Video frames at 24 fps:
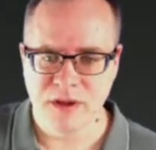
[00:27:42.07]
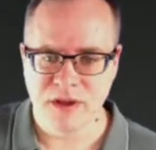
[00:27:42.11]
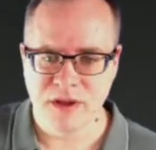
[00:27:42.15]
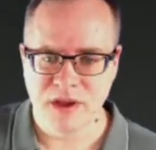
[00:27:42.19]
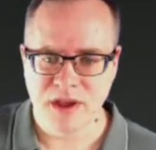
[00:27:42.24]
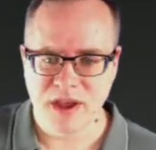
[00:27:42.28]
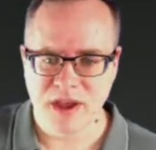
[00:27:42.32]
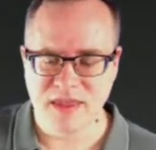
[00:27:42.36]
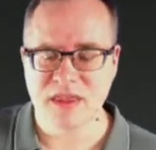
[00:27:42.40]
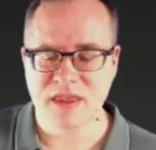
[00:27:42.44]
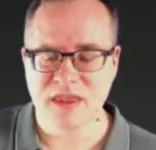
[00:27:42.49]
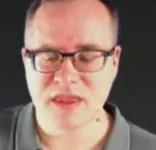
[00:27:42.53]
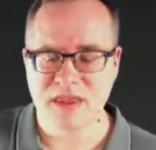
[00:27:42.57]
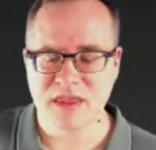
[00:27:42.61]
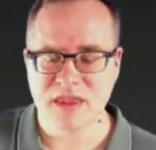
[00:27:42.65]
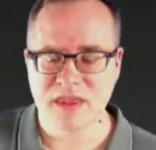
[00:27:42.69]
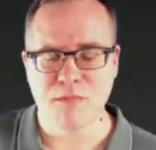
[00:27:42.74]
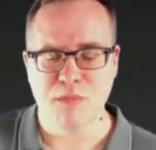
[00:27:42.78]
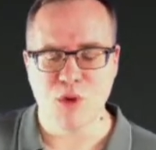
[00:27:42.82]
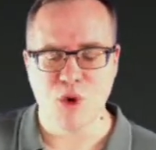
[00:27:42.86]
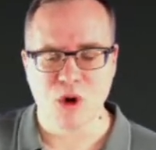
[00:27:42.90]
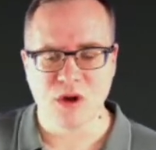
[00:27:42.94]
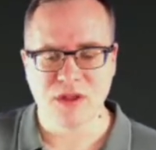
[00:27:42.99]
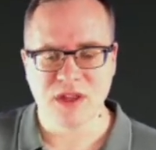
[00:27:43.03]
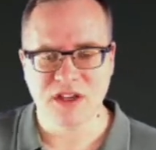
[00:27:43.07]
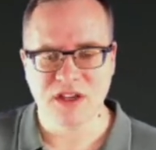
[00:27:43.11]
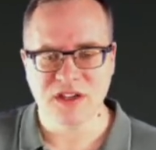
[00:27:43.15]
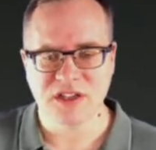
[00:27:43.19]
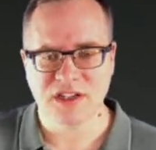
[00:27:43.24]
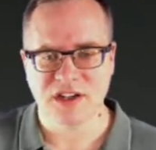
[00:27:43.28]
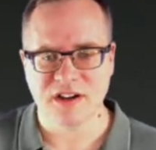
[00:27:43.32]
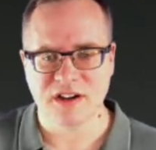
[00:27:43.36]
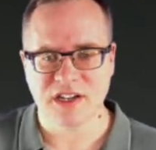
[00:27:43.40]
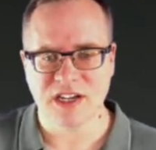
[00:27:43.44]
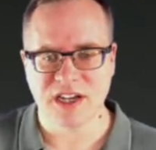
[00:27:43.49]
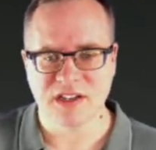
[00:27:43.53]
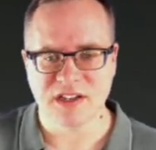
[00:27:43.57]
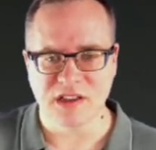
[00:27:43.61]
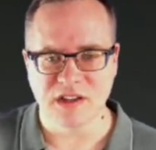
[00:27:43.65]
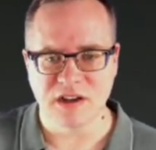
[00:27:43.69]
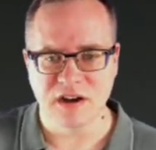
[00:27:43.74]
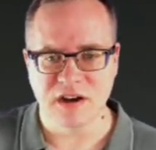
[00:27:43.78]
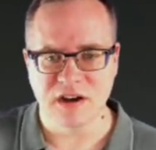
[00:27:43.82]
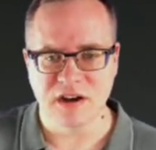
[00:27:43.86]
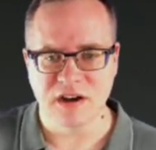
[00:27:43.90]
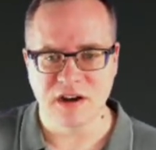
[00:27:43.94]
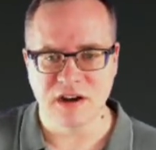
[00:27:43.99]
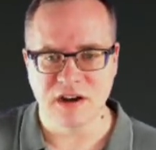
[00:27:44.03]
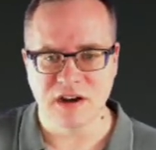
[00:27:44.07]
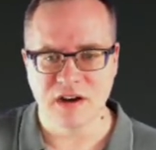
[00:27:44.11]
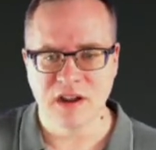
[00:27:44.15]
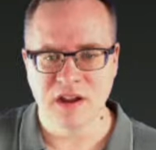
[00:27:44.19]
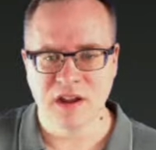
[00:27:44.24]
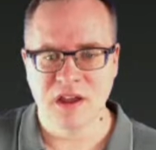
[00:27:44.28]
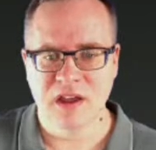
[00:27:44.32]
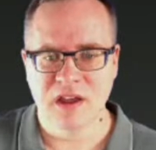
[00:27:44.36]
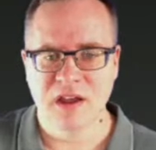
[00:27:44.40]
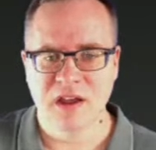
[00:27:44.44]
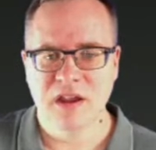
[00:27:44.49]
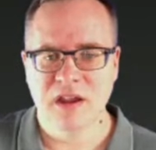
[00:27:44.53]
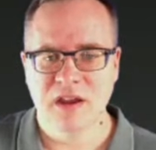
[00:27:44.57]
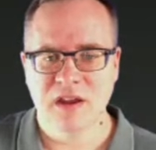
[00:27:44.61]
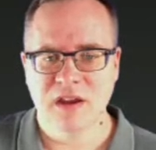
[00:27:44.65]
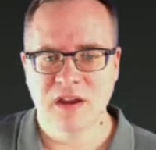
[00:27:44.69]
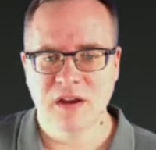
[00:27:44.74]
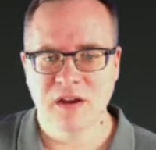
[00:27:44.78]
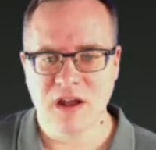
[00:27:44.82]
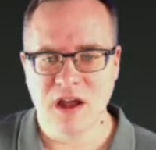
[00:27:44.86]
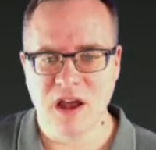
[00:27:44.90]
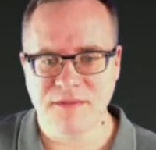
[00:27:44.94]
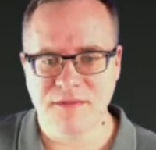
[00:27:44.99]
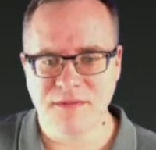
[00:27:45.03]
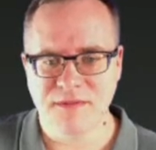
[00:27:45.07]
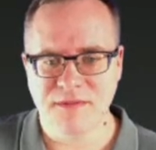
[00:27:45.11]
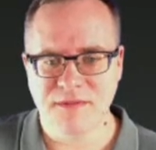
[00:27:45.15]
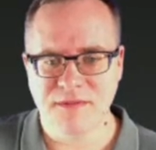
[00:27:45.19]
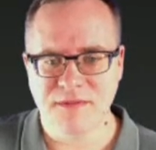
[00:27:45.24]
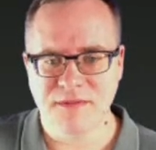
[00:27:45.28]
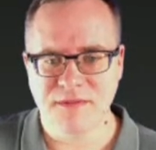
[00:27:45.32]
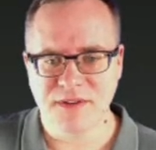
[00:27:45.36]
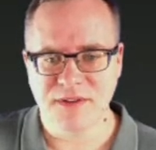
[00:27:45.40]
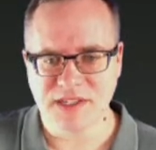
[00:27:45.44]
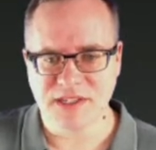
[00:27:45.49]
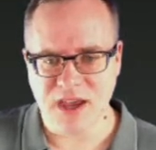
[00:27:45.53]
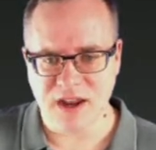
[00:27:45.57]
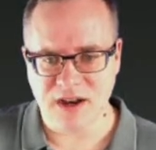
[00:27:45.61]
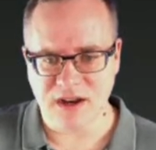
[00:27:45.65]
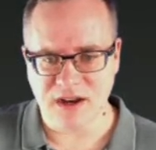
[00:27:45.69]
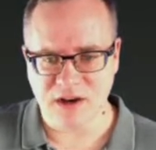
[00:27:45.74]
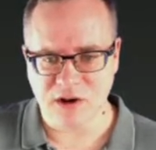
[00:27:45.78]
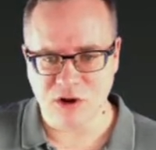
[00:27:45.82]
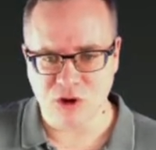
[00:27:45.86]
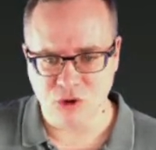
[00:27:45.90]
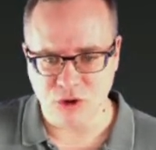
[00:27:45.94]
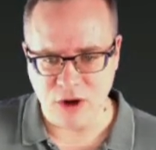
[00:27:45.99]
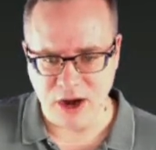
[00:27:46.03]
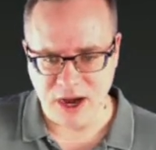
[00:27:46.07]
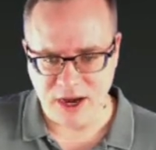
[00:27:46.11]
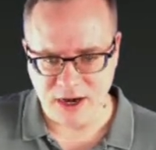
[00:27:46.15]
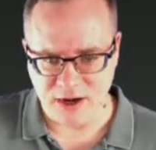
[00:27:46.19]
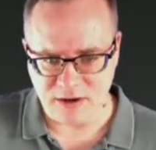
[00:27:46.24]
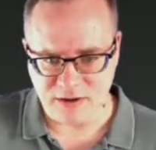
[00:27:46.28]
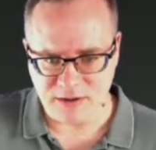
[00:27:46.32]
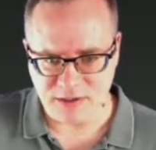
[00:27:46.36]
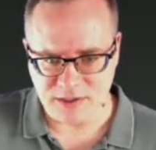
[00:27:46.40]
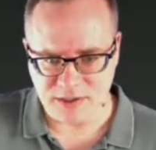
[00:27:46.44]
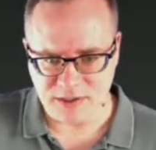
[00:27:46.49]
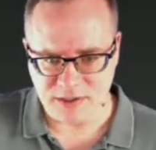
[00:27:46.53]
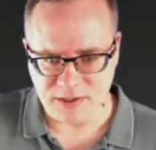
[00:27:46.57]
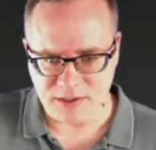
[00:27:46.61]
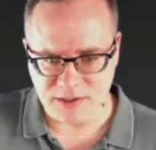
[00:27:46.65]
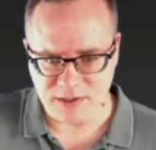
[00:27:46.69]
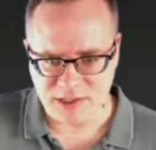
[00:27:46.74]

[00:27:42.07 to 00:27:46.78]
And then the more that you start to get to learn, your confidence kind of craters.